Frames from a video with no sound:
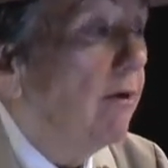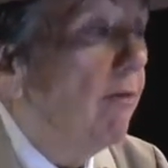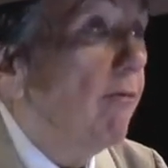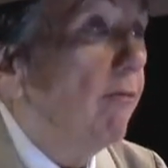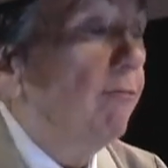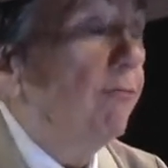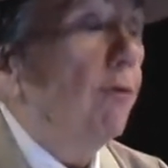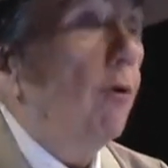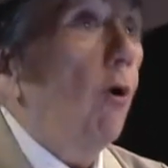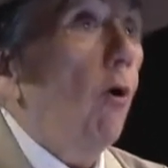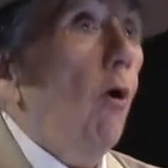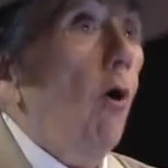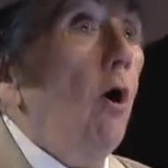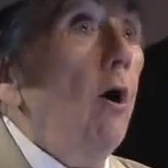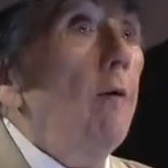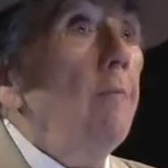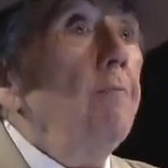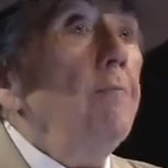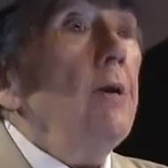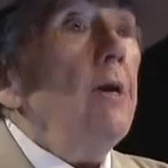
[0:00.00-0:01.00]
to the
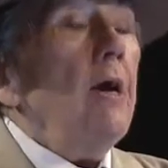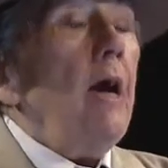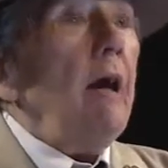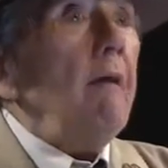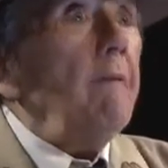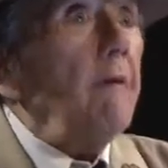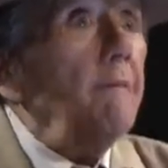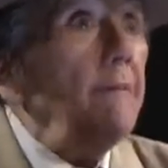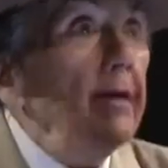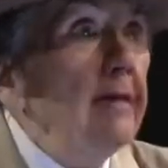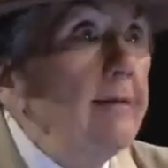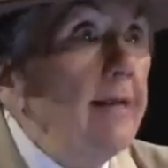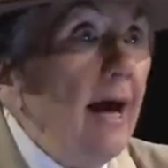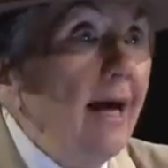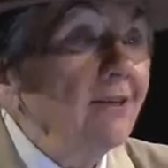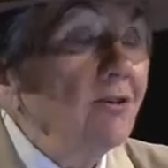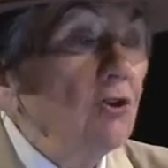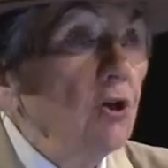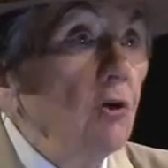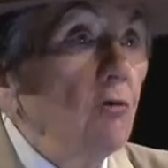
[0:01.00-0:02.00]
floor. And then they
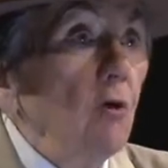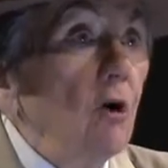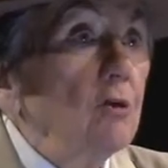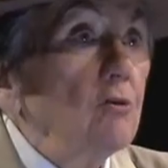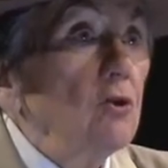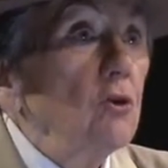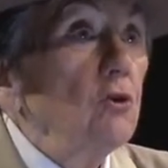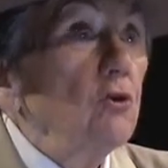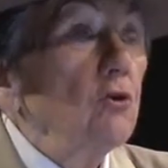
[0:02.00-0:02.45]
dash across the